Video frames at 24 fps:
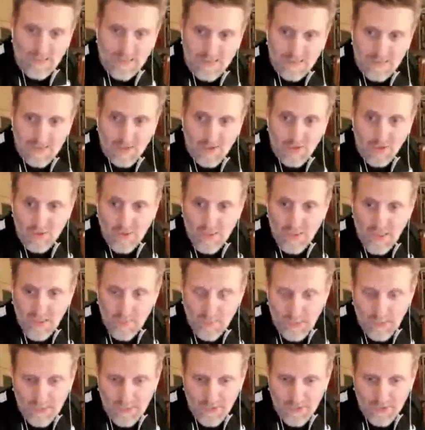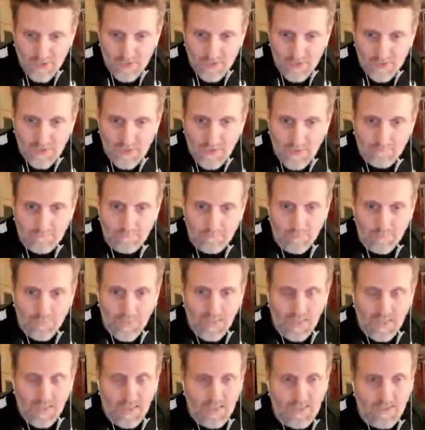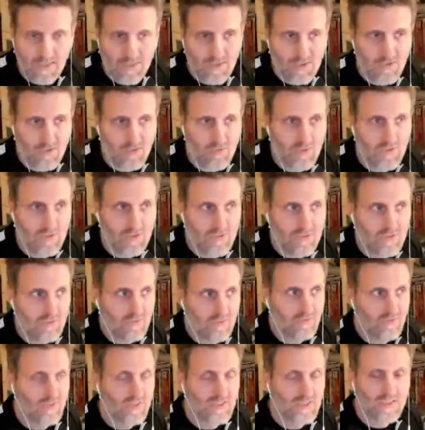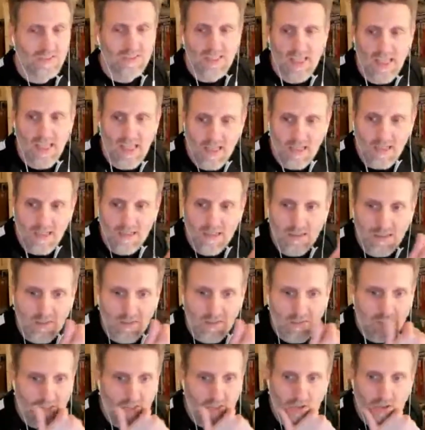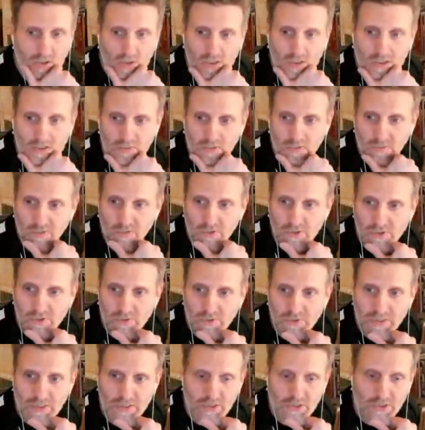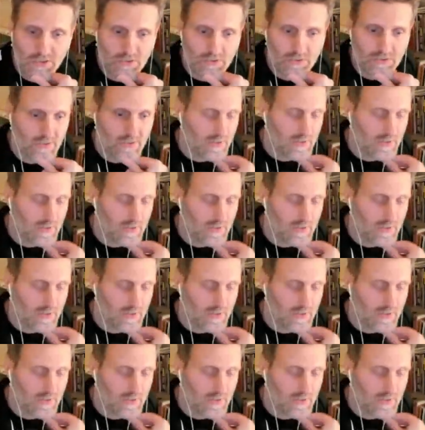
It's 38 pages, and it sort of is the end of the arc of the first 3 issues.